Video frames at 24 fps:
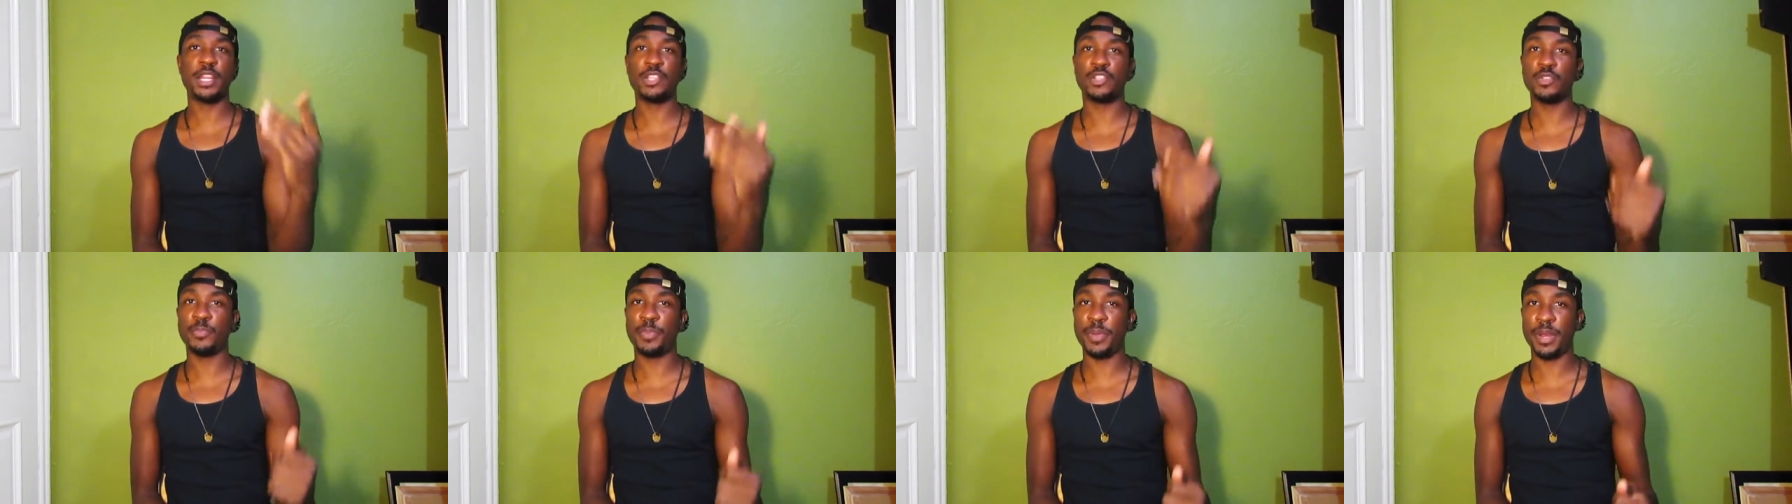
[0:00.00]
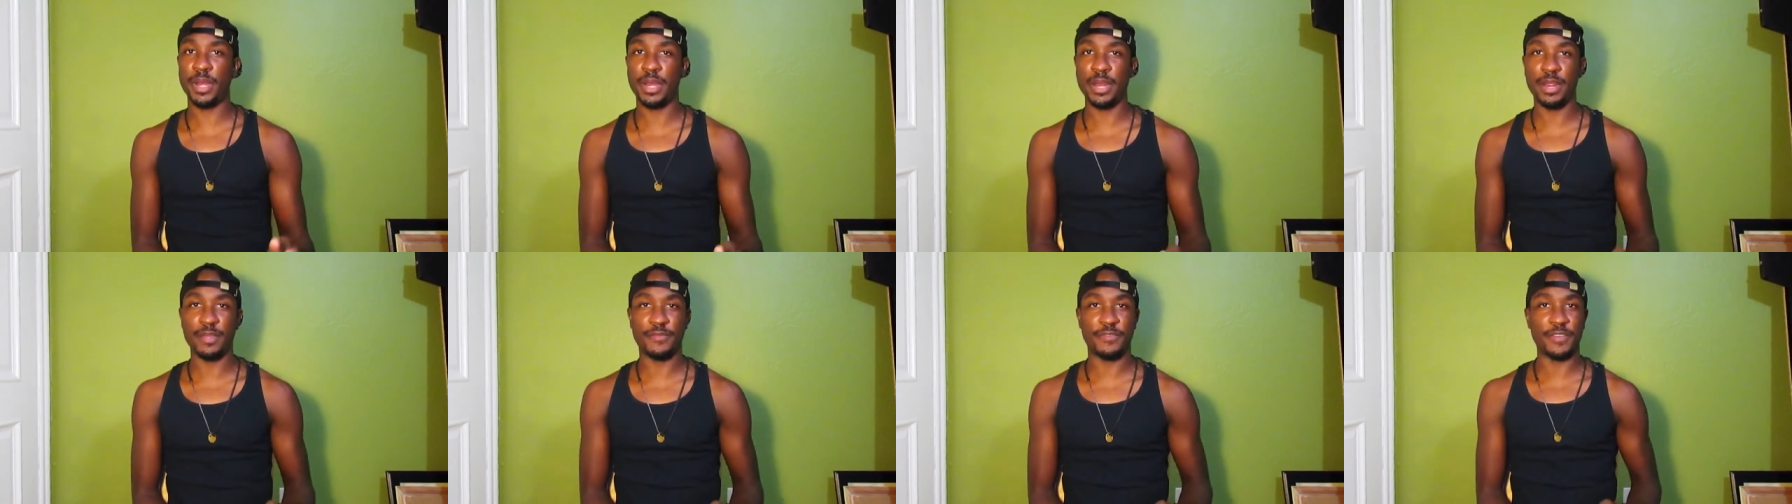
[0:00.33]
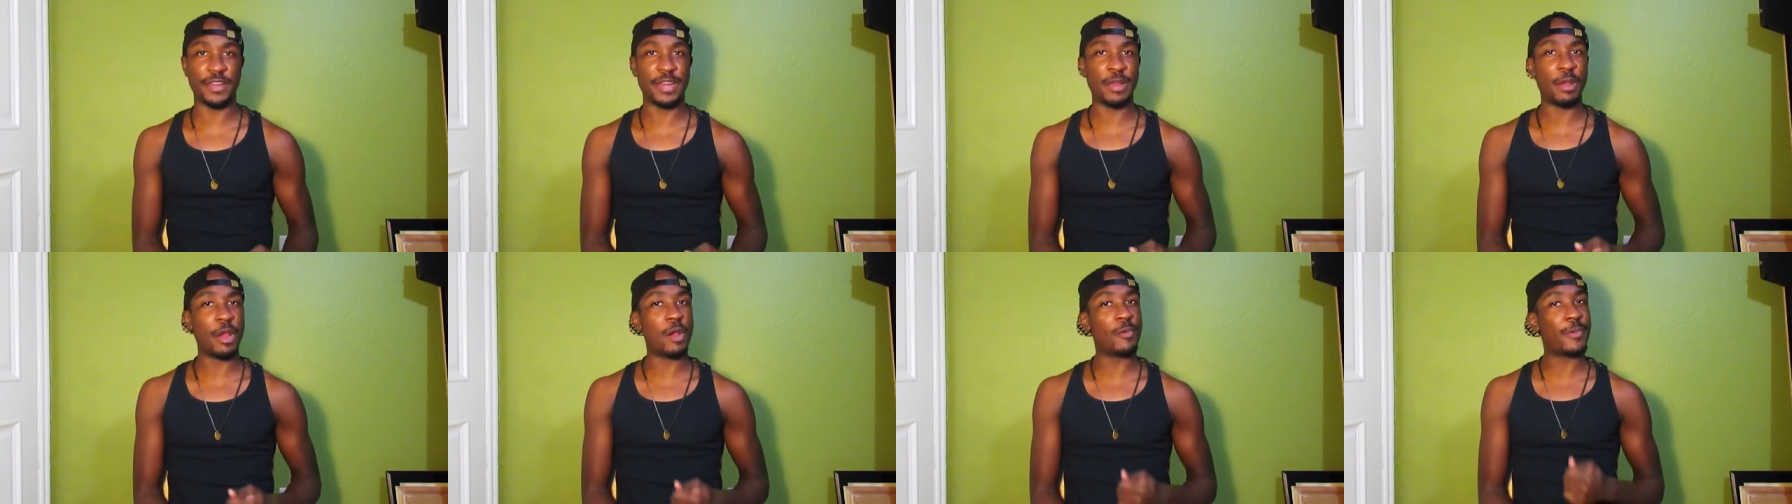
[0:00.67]
Did you put a little
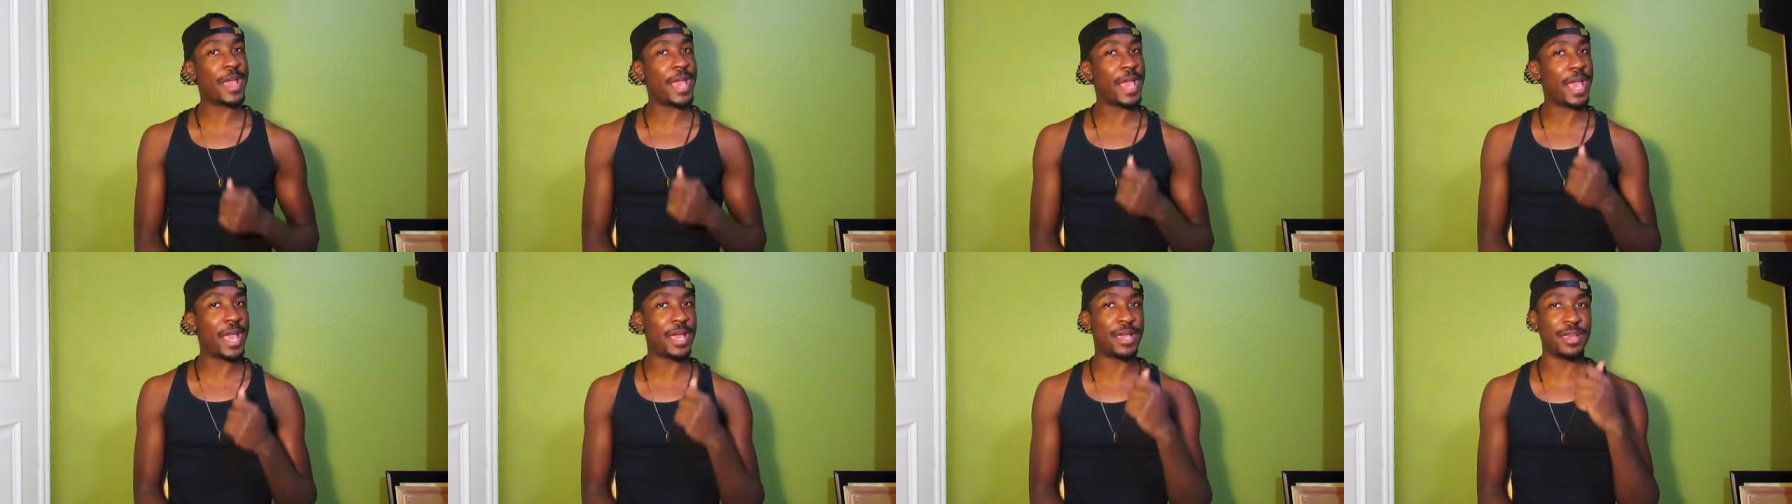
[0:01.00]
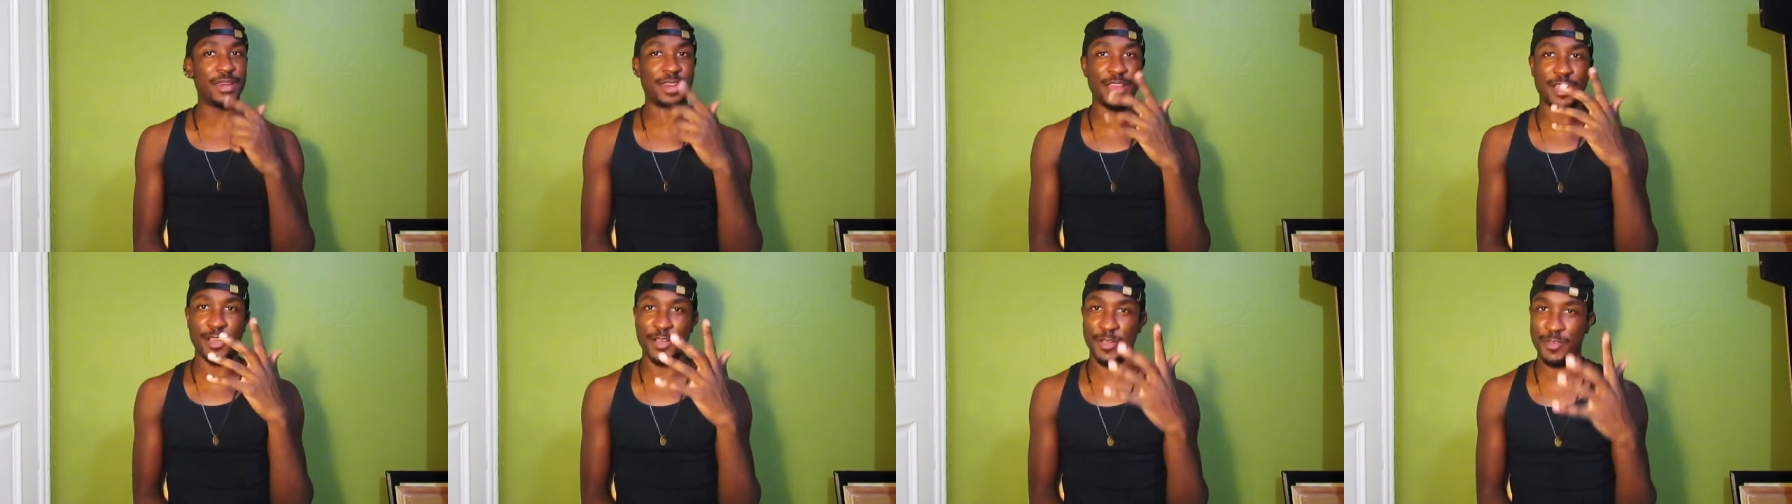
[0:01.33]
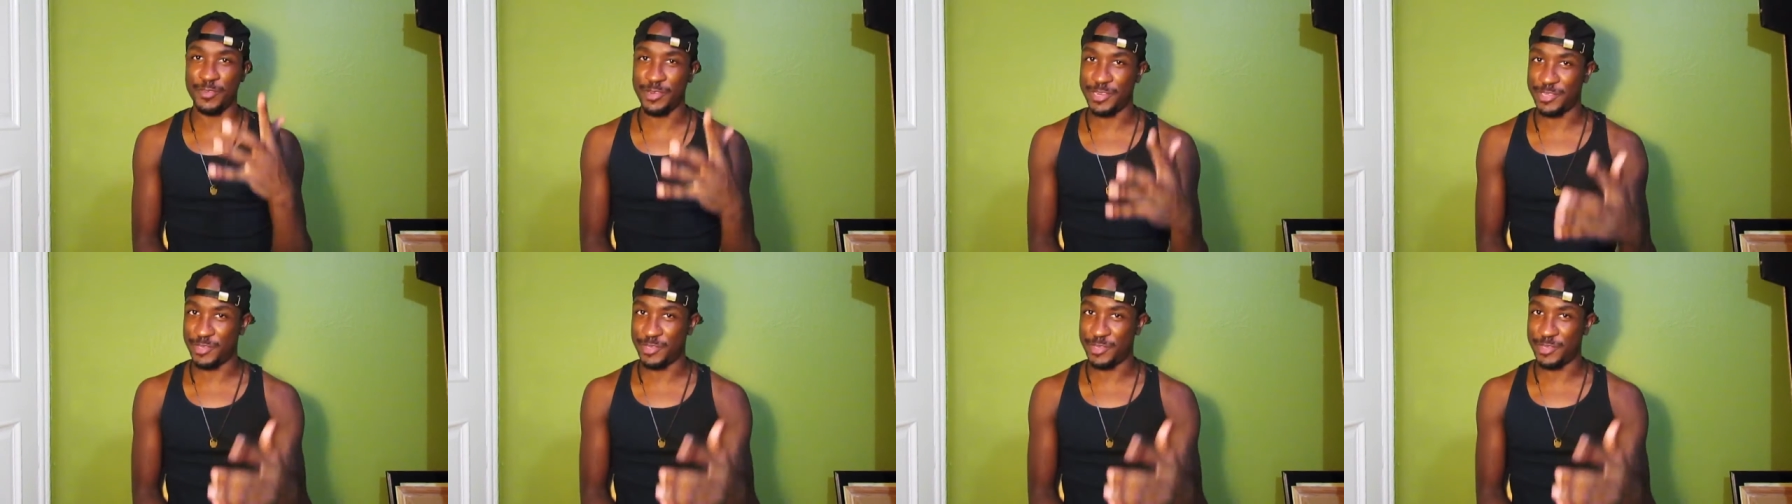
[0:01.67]
bit of oregano?